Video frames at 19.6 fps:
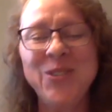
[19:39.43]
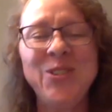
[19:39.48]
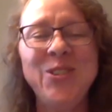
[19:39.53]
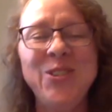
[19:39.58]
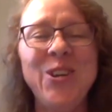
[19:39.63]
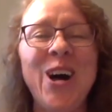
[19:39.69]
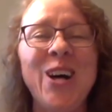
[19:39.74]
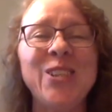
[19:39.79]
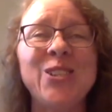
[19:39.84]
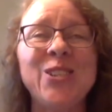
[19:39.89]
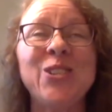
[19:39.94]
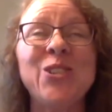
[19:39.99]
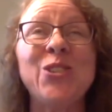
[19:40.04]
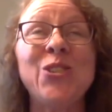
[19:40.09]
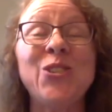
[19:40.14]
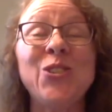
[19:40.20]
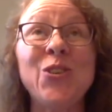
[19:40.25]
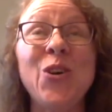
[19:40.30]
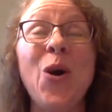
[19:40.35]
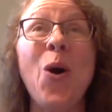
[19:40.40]

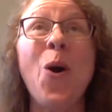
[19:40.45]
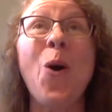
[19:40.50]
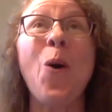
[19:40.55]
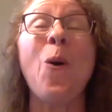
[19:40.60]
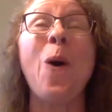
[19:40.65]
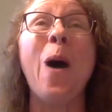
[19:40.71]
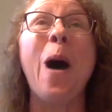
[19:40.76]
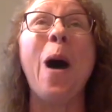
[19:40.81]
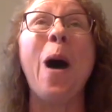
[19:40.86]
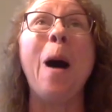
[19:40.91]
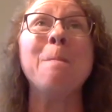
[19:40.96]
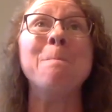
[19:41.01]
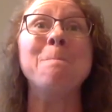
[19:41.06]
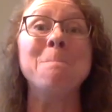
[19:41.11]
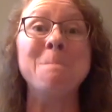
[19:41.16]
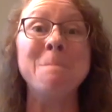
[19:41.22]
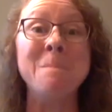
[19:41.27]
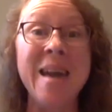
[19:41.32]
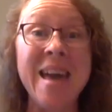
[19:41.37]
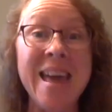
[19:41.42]
just so
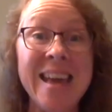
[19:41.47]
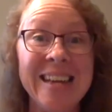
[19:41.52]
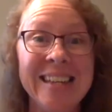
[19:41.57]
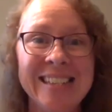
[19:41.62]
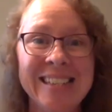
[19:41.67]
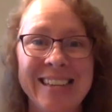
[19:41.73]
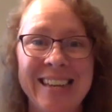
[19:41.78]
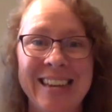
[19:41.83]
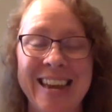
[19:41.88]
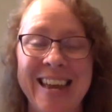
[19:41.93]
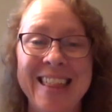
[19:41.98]
amazing.